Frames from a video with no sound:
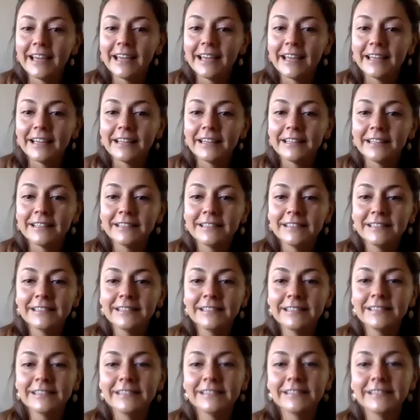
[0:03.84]
And
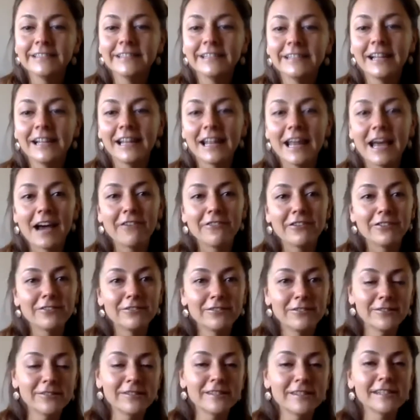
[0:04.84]
allow you
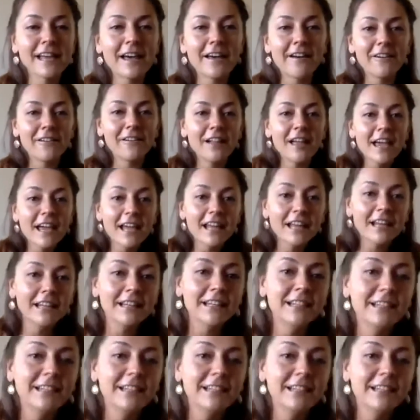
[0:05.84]
to settle in.